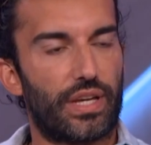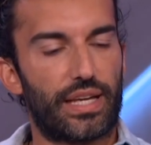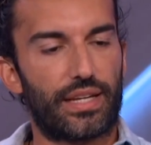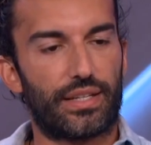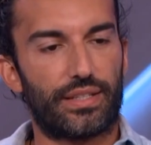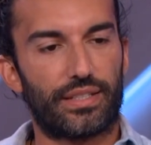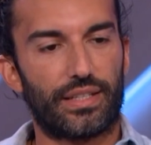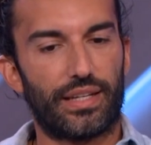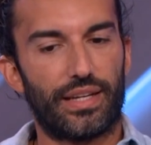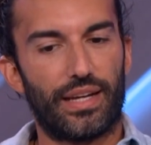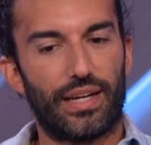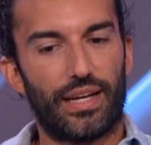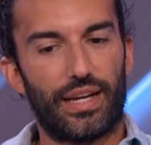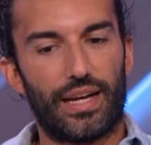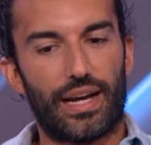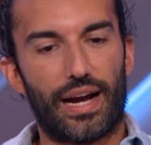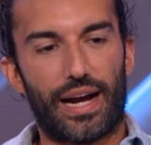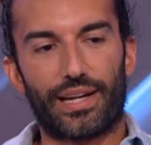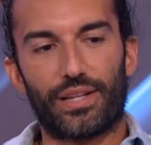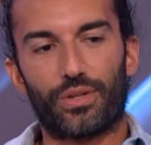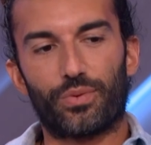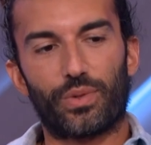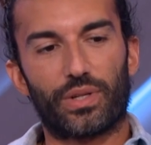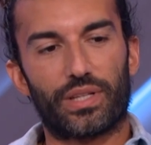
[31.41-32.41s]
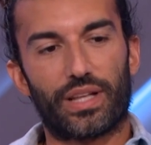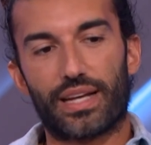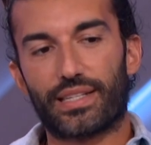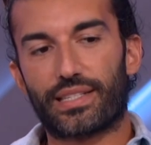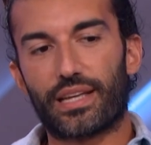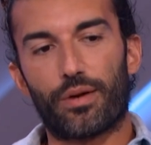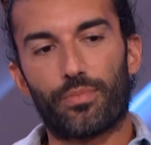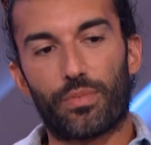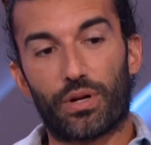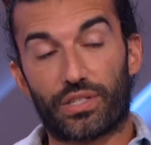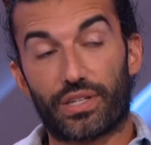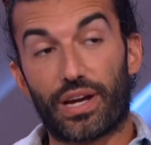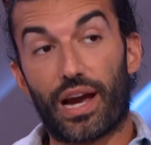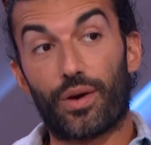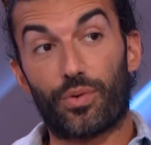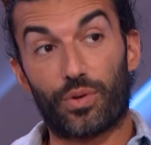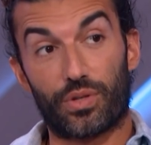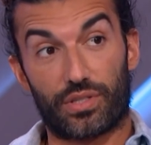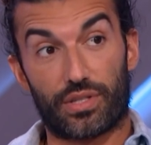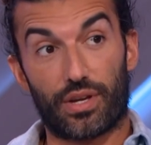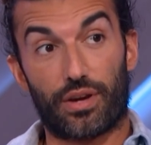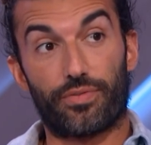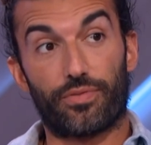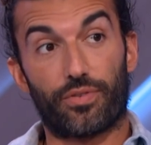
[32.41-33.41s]
And I didn't realize how much I
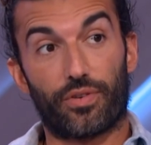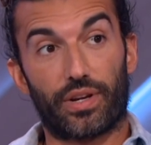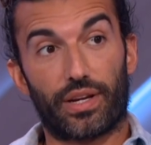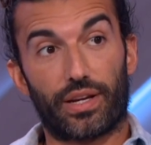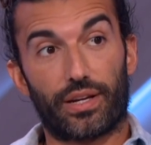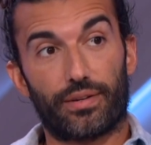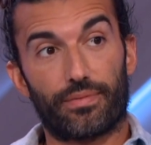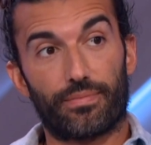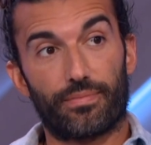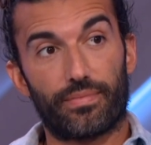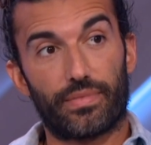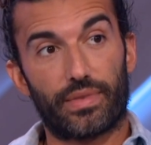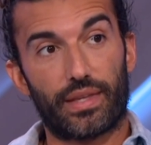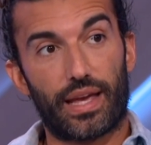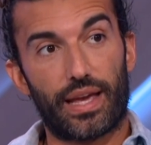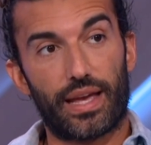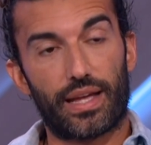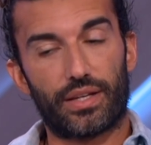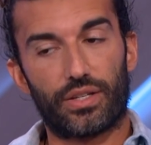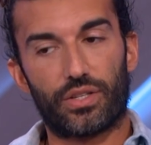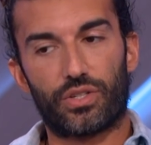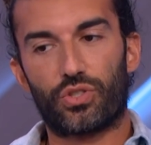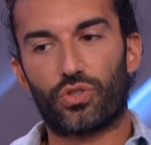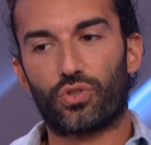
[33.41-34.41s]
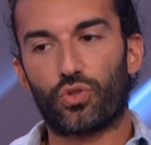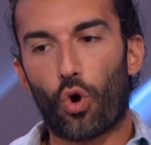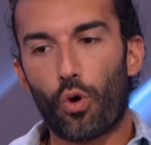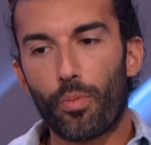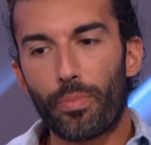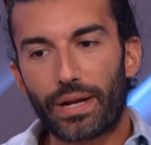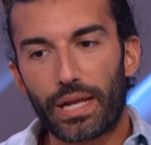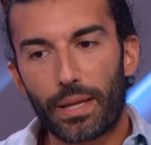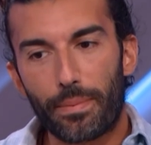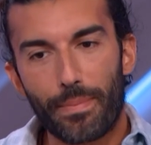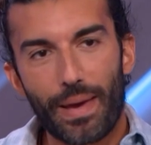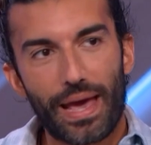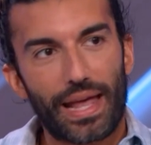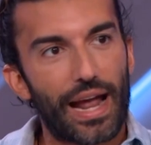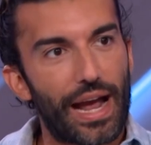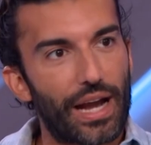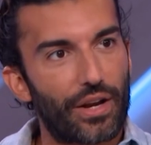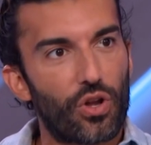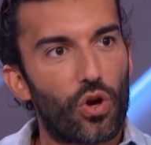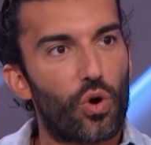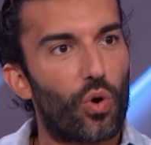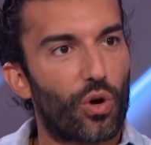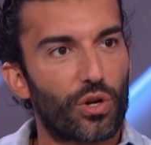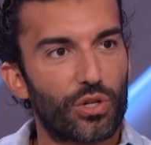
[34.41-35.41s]
was suffering. And yeah. so many men I
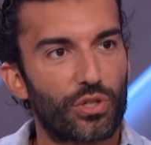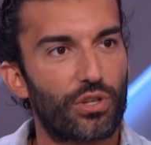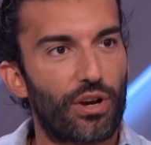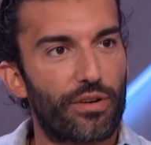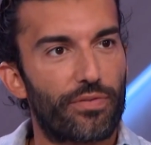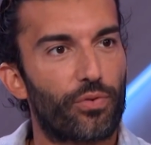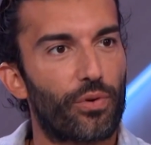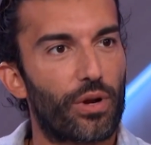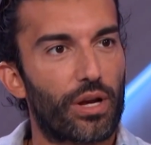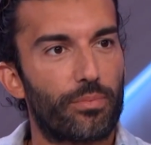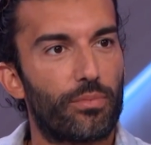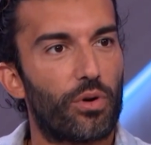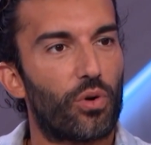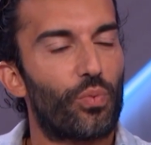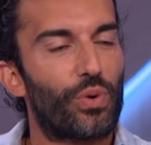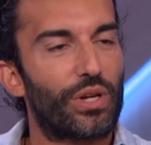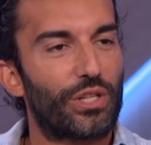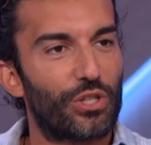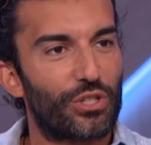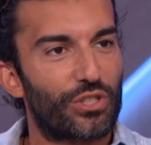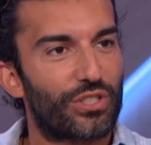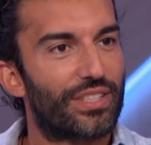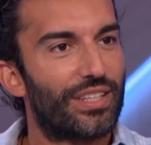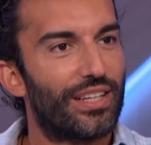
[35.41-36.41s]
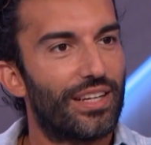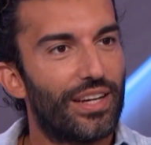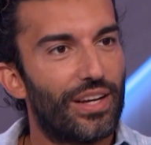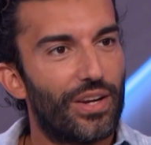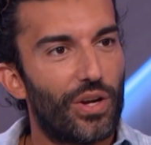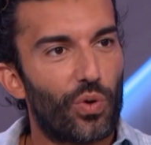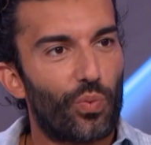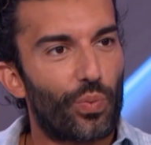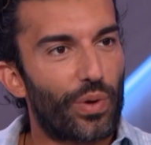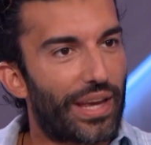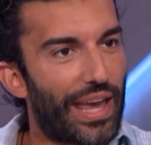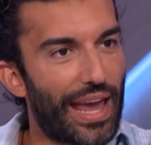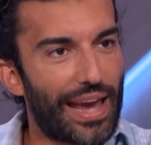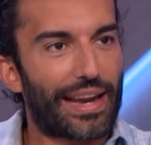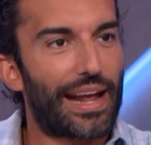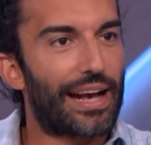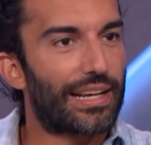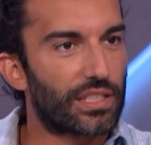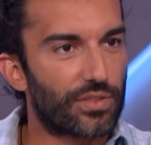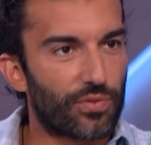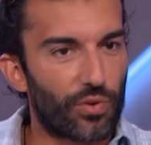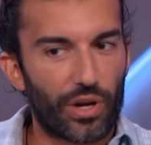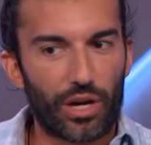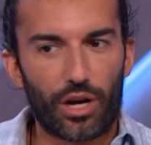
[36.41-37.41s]
know are suffering, but we just, we can't
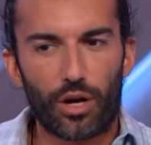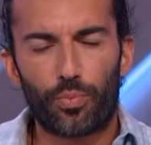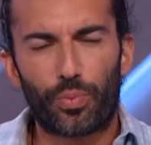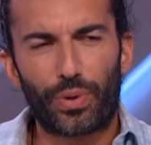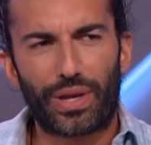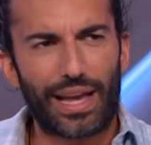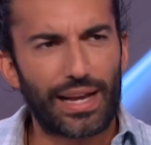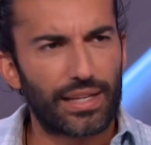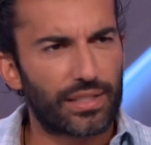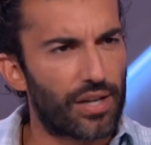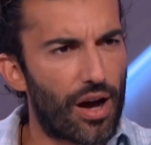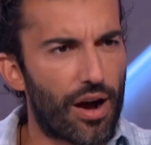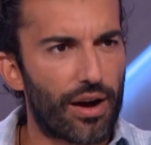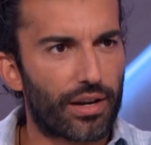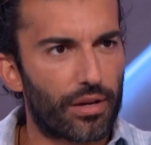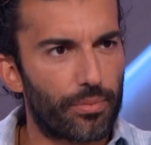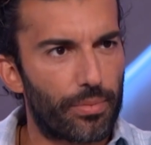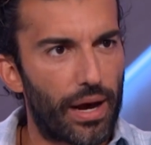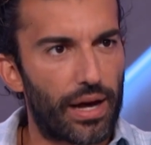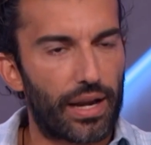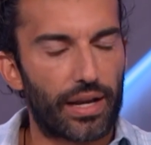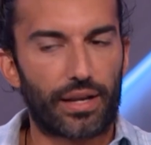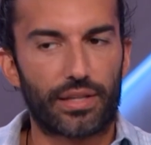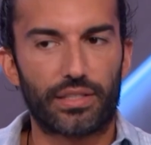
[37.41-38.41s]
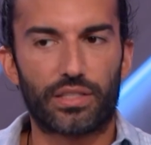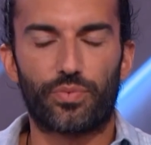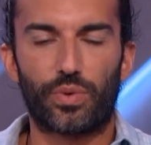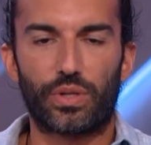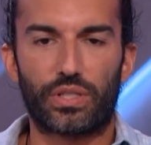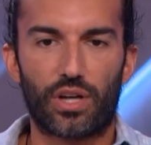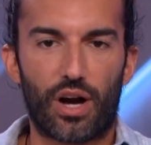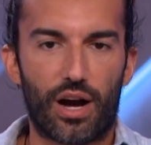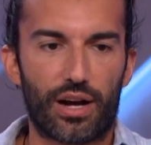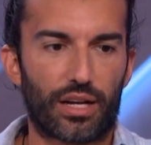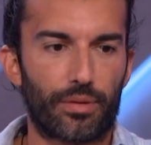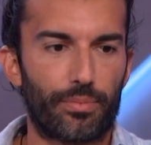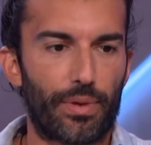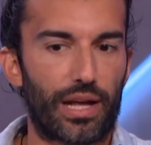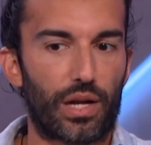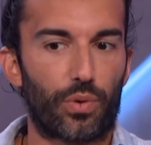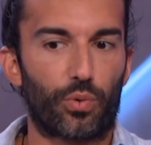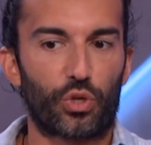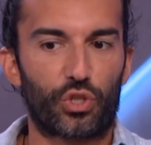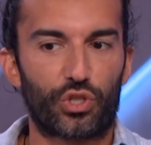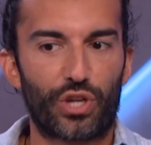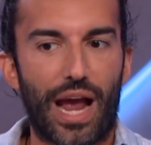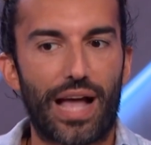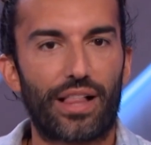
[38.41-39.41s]
ask for help. We can't talk about it because if we talk about it,
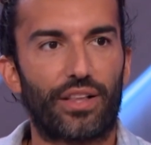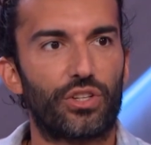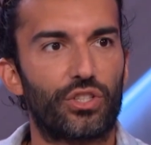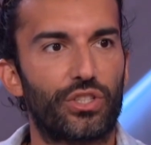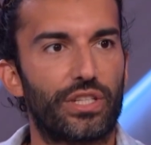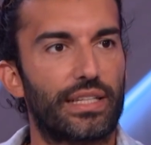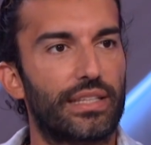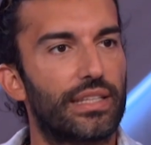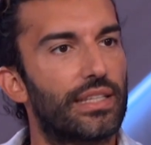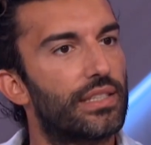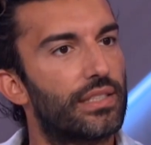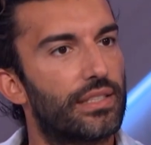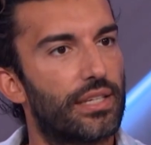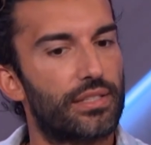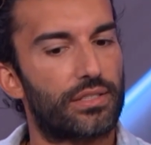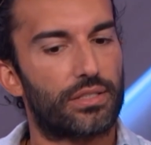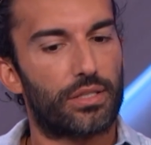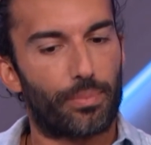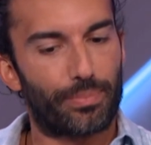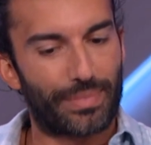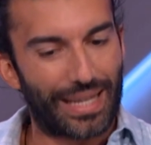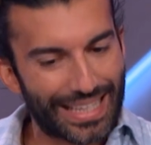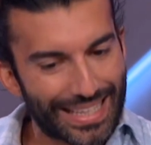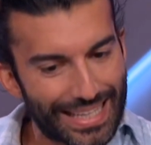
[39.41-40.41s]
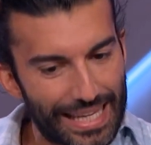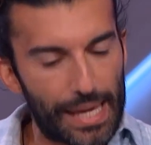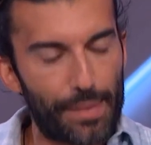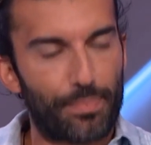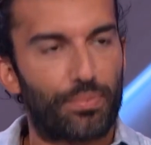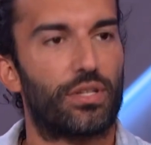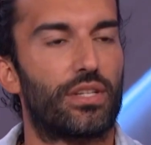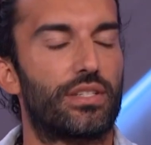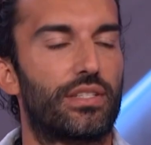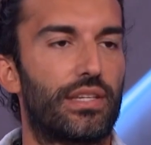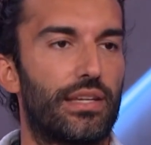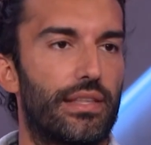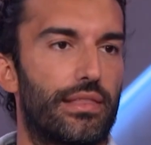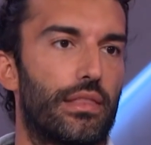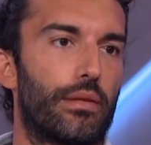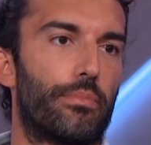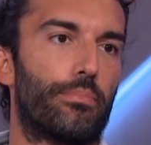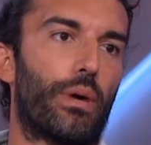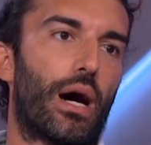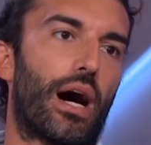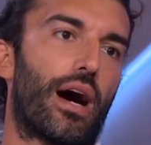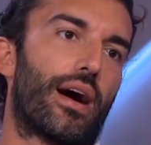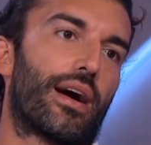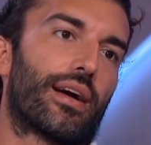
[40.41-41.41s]
we're challenging the system that keeps us in the
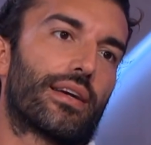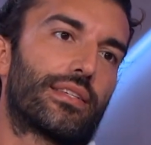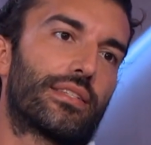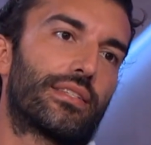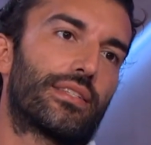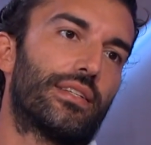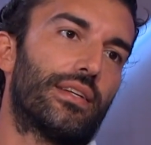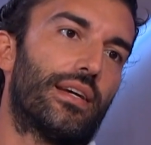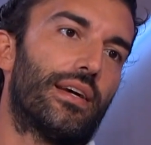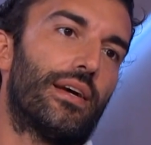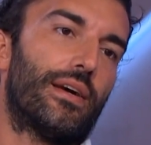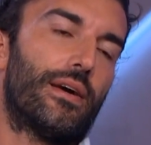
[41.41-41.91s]
box. Yeah.